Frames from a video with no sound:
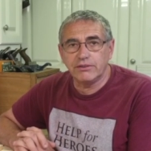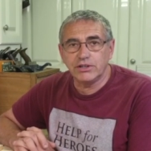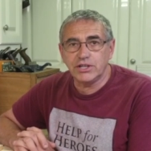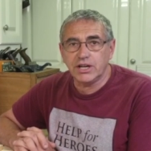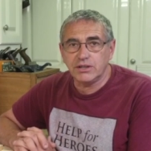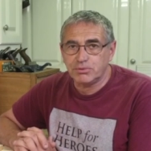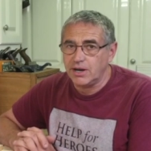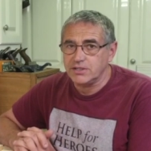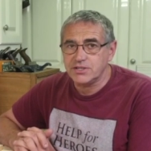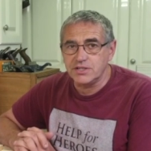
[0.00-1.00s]
You're going to
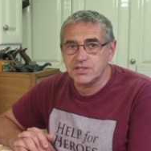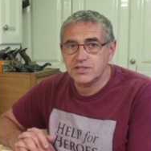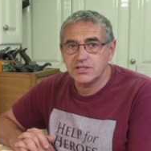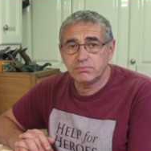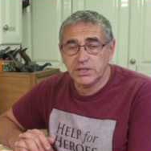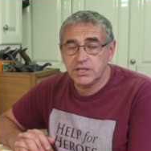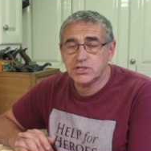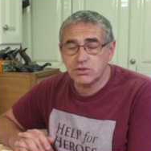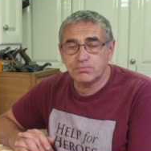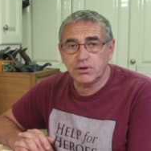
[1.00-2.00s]
practice, but it is
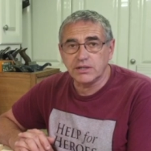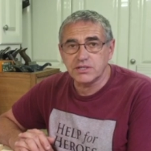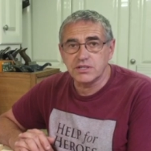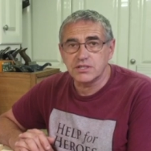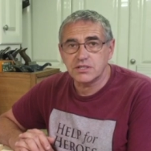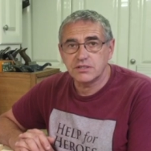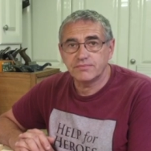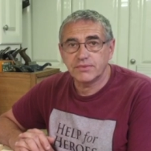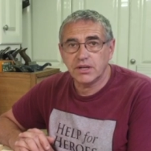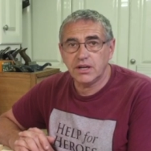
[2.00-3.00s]
good practice
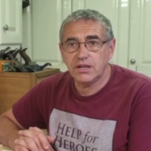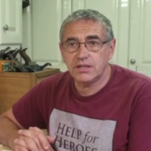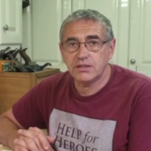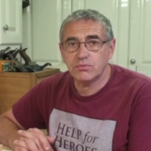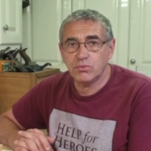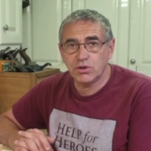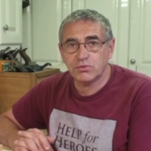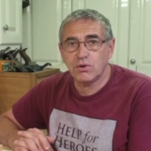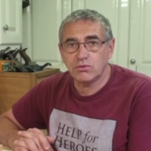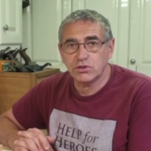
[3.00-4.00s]
and
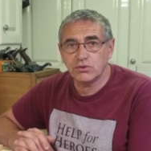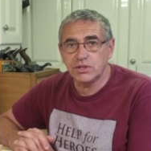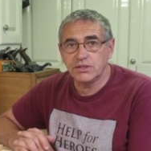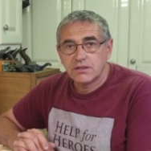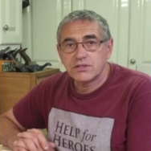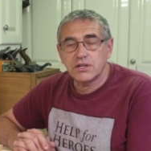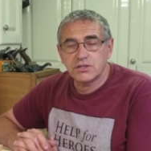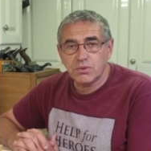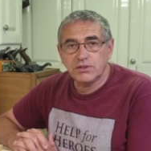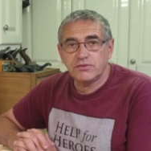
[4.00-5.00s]
worthwhile doing. So it's
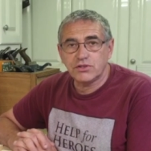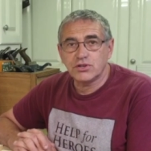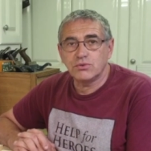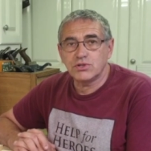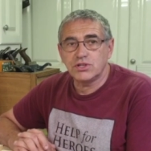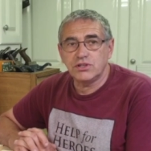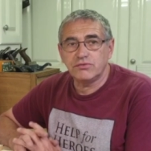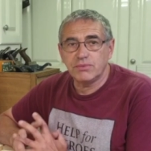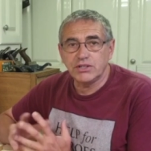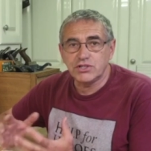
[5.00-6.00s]
one of the tools that you've
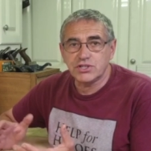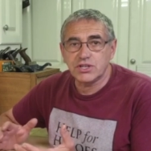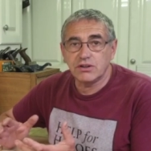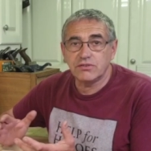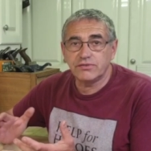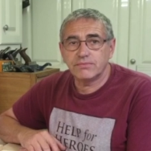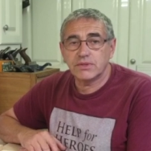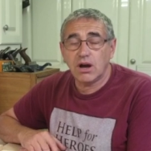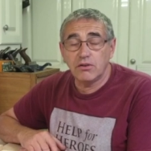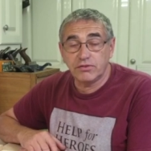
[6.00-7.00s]
made yourself.
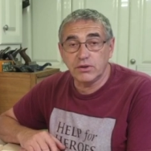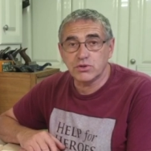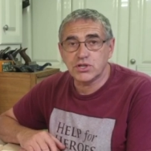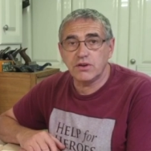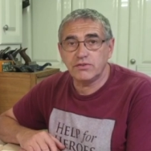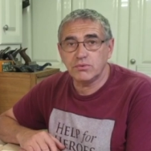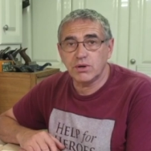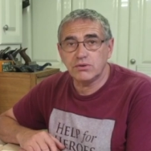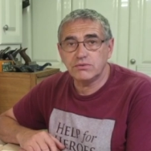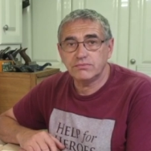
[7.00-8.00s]
Hopefully it will serve you well.